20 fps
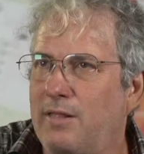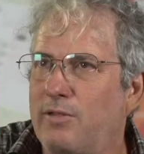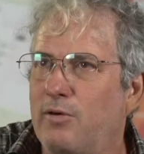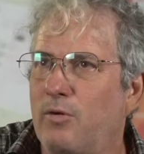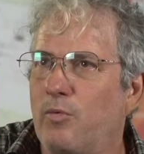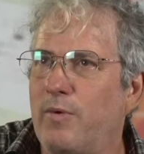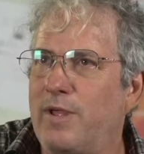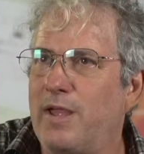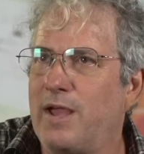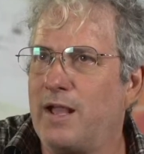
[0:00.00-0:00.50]
And
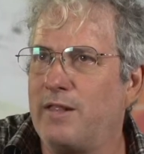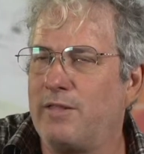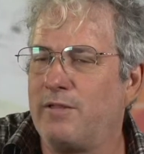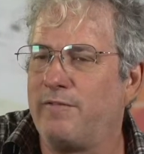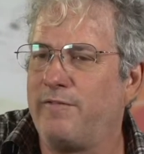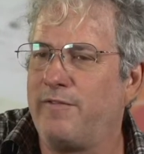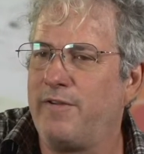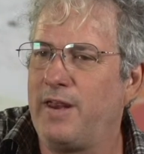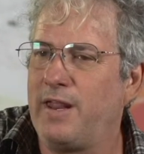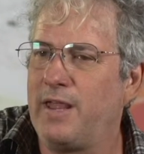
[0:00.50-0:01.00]
so we
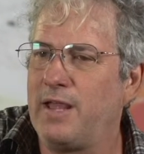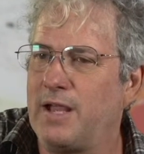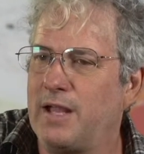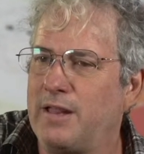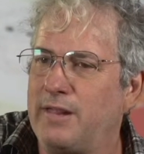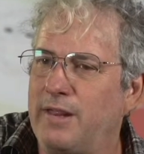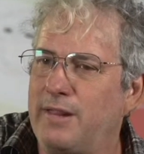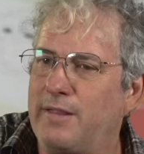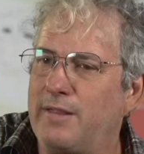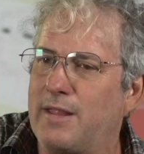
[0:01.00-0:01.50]
had the
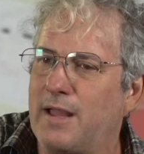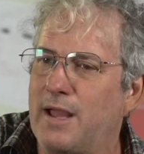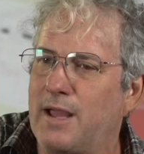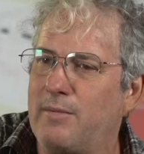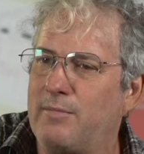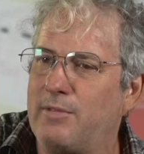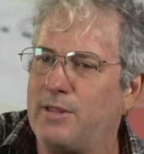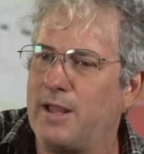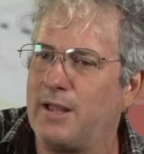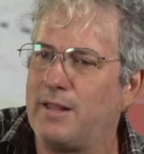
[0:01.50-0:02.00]
feeling at this
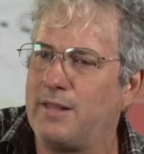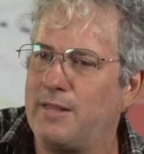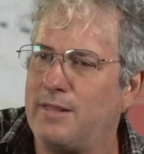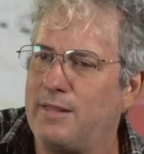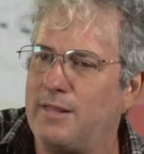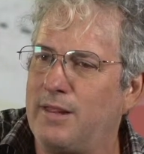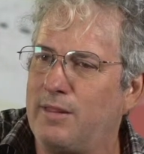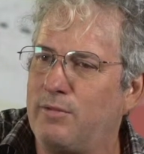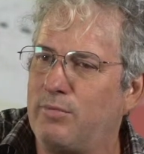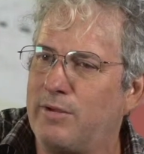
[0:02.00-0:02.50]
time
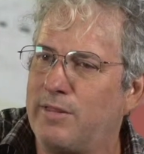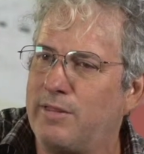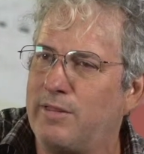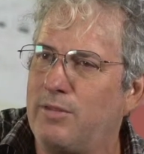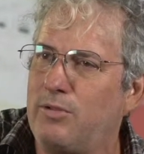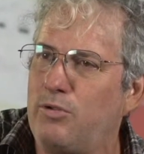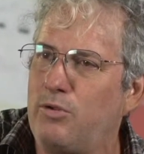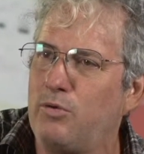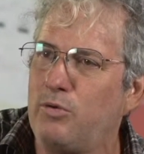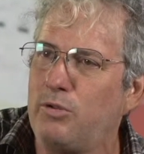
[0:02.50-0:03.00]
that this
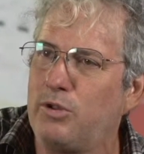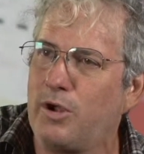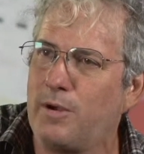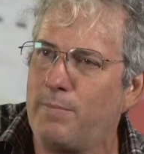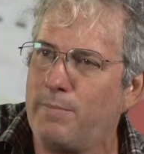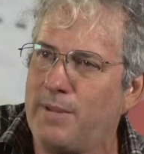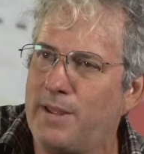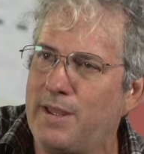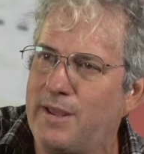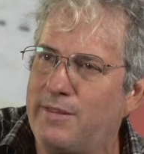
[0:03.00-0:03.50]
was new
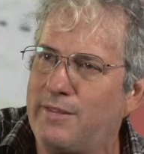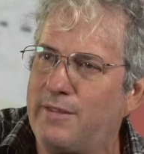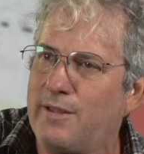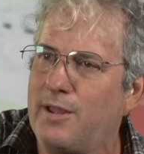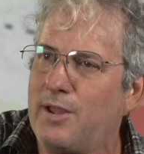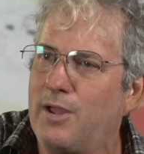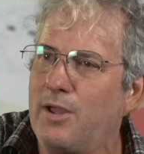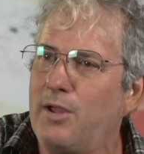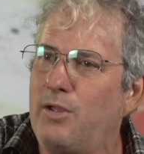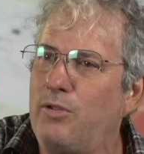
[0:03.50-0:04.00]
topics,
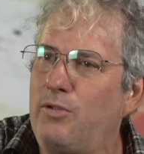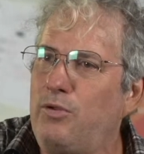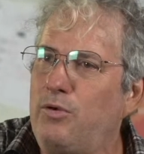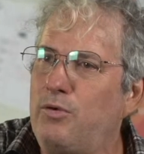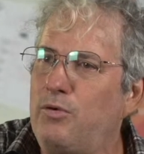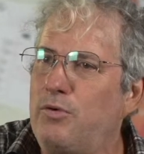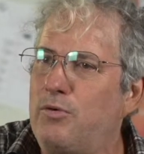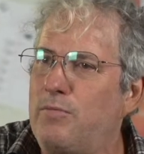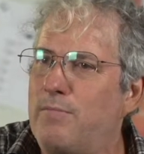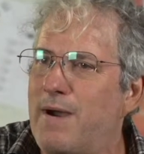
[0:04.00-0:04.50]

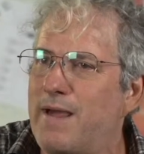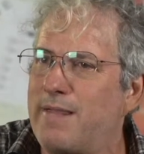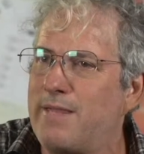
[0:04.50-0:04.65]
new